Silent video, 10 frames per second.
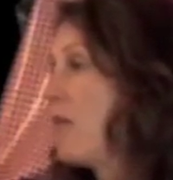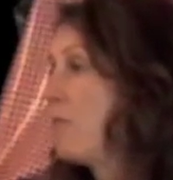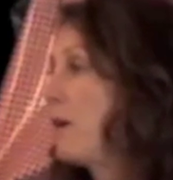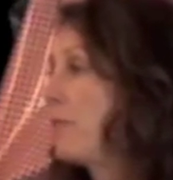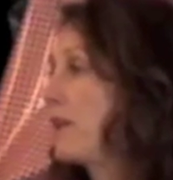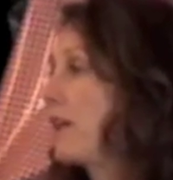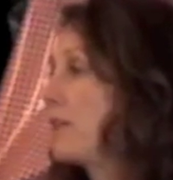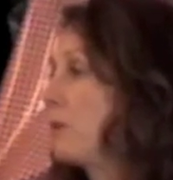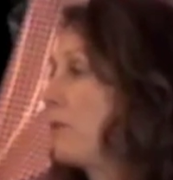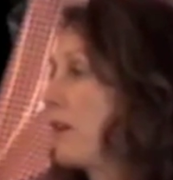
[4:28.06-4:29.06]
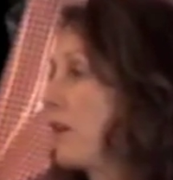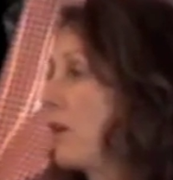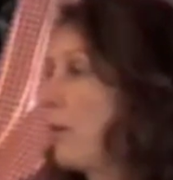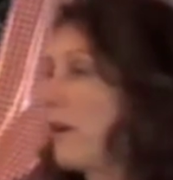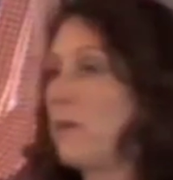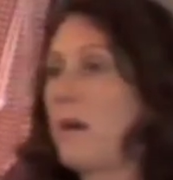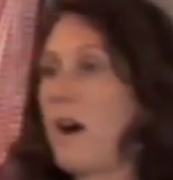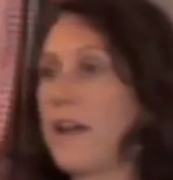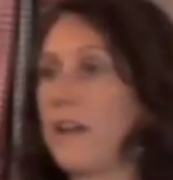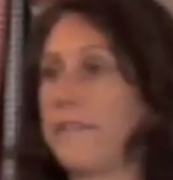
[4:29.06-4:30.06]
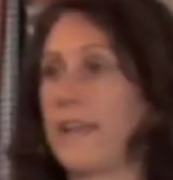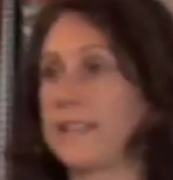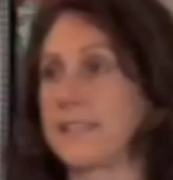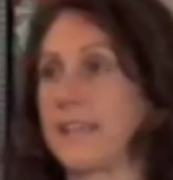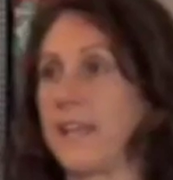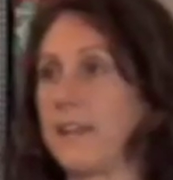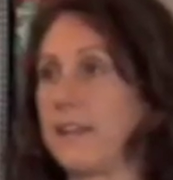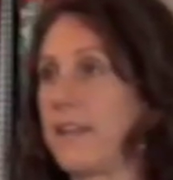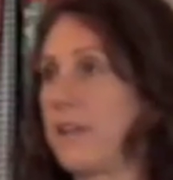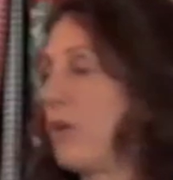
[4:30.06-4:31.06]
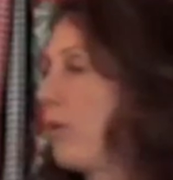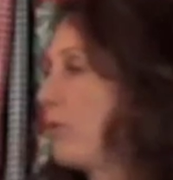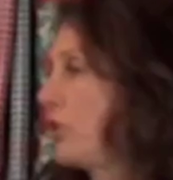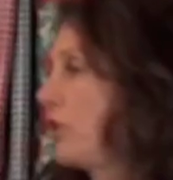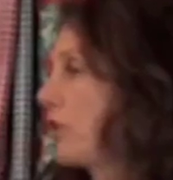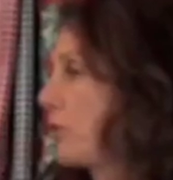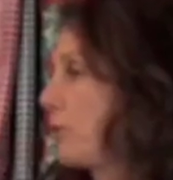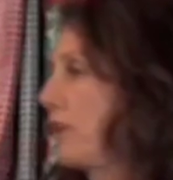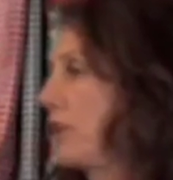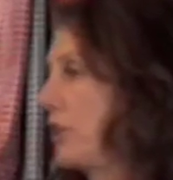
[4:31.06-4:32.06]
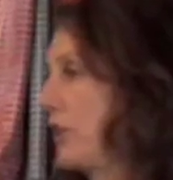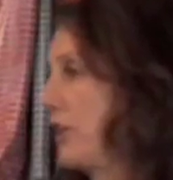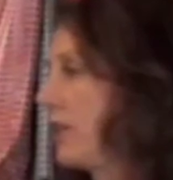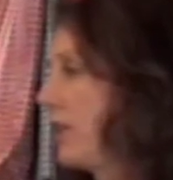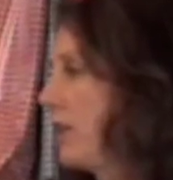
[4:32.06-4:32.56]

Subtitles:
but because we want to know, where am I on that scale, and oh, she looks really good.